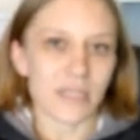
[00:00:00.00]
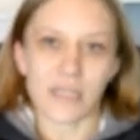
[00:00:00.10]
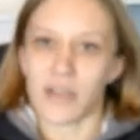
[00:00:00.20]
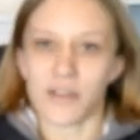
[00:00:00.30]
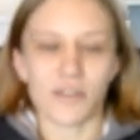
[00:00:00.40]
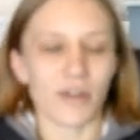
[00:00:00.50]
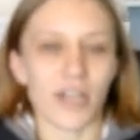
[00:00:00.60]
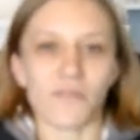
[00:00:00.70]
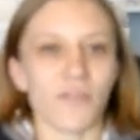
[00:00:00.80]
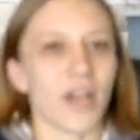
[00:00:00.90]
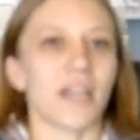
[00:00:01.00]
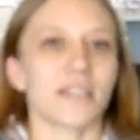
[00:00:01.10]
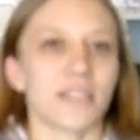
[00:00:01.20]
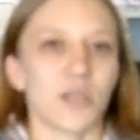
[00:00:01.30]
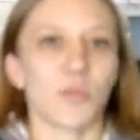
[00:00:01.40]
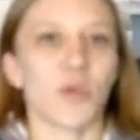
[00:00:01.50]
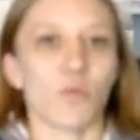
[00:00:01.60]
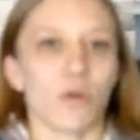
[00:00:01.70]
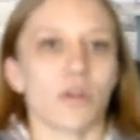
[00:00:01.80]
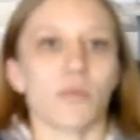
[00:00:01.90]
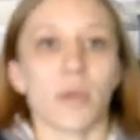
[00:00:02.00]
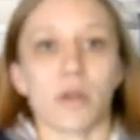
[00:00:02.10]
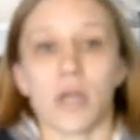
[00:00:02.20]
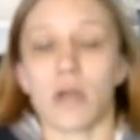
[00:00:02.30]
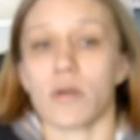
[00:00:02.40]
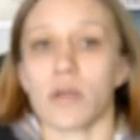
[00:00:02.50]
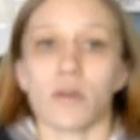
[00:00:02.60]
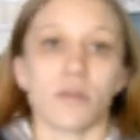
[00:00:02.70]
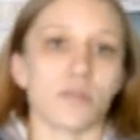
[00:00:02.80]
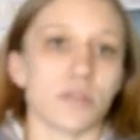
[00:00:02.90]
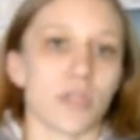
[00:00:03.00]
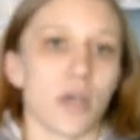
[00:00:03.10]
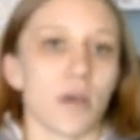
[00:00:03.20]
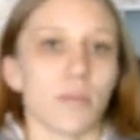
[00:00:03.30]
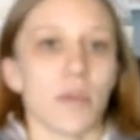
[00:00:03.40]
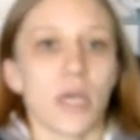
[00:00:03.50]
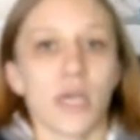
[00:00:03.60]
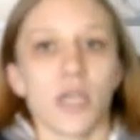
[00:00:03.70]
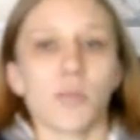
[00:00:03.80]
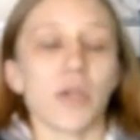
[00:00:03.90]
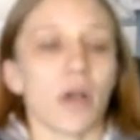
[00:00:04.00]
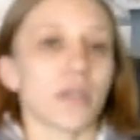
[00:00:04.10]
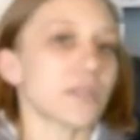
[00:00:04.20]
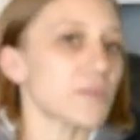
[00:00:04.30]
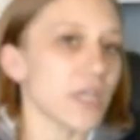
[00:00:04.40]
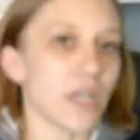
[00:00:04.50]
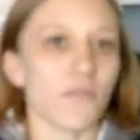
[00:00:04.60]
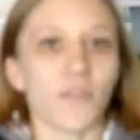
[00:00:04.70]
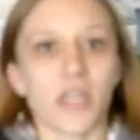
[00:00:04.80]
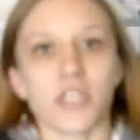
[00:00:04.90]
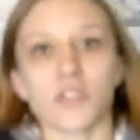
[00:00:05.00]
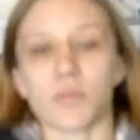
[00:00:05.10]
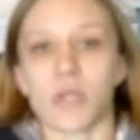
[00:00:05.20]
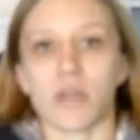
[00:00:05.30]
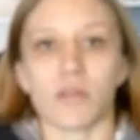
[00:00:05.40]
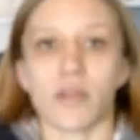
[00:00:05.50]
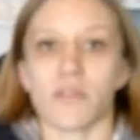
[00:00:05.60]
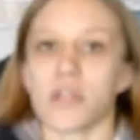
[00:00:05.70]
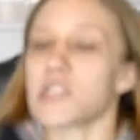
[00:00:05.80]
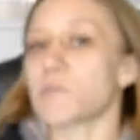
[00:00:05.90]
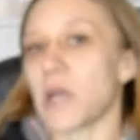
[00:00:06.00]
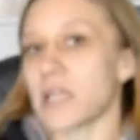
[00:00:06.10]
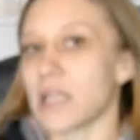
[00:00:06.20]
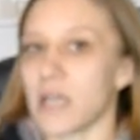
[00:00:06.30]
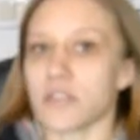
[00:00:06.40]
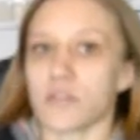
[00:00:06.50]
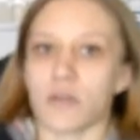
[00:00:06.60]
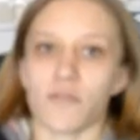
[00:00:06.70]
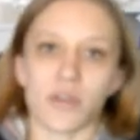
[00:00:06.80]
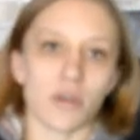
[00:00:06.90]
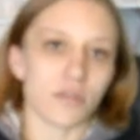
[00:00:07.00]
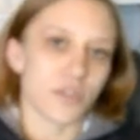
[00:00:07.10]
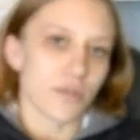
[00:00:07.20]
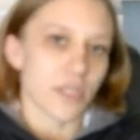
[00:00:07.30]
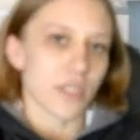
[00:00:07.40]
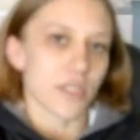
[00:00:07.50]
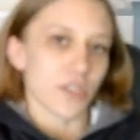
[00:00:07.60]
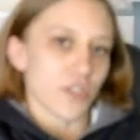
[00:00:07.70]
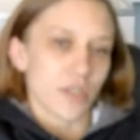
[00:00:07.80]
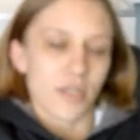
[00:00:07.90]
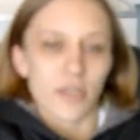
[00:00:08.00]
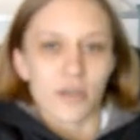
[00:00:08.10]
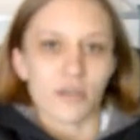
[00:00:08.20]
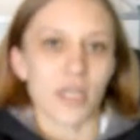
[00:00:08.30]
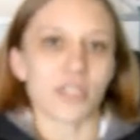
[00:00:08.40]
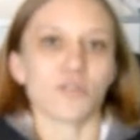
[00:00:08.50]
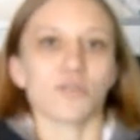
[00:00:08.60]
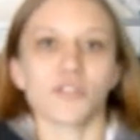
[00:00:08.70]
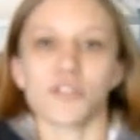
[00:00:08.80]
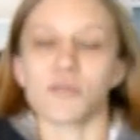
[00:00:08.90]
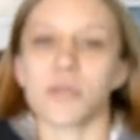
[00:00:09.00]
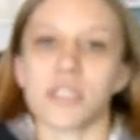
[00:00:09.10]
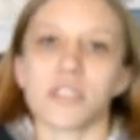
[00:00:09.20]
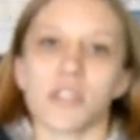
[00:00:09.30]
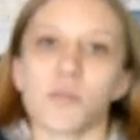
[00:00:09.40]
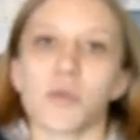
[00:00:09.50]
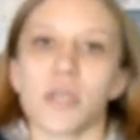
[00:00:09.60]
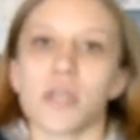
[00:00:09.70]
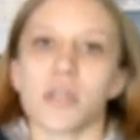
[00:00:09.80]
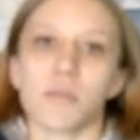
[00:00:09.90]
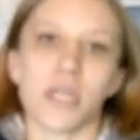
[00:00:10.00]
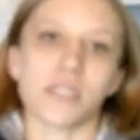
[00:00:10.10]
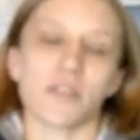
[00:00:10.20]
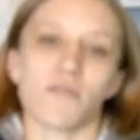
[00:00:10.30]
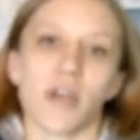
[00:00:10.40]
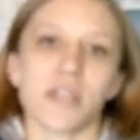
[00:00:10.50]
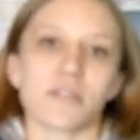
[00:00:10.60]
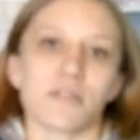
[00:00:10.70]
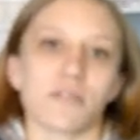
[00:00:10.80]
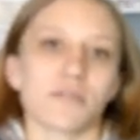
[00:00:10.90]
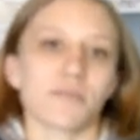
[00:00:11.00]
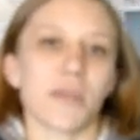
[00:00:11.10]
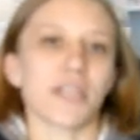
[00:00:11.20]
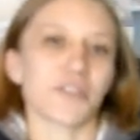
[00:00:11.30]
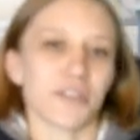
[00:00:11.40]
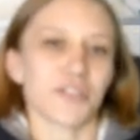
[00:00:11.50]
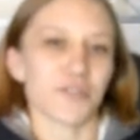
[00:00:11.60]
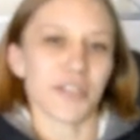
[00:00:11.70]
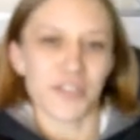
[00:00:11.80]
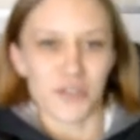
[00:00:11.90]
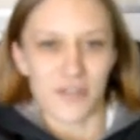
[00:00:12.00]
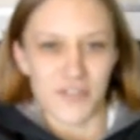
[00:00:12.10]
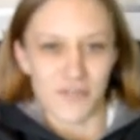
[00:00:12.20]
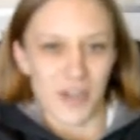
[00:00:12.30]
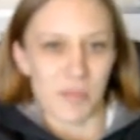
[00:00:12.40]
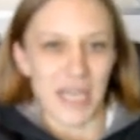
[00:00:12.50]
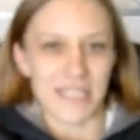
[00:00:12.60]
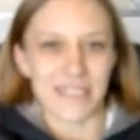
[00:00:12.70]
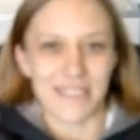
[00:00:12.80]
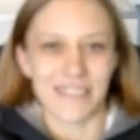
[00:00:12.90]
A great fight. It's going to be a war no matter how it goes. It'd be awesome to get a finish, but I don't ever expect that. So if it goes to a decision, you know, that's cool too. But it's going to be an amazing fight. So make sure to tune into UFC Fight Pass.